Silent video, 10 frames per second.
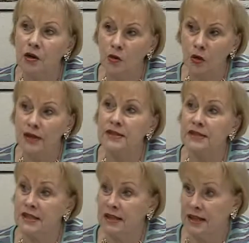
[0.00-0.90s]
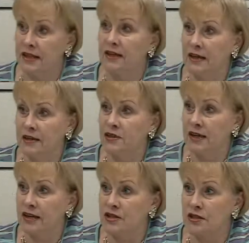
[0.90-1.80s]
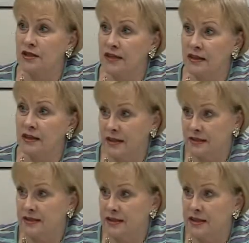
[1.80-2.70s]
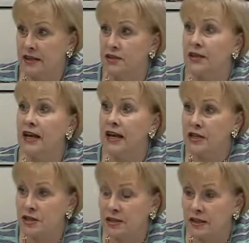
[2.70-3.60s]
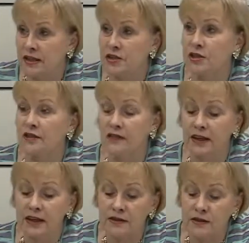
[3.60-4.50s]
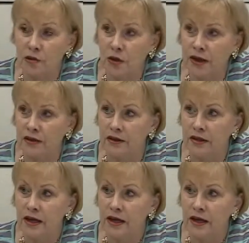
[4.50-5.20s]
was the Education and Excellence in Education initiative, the E Squared.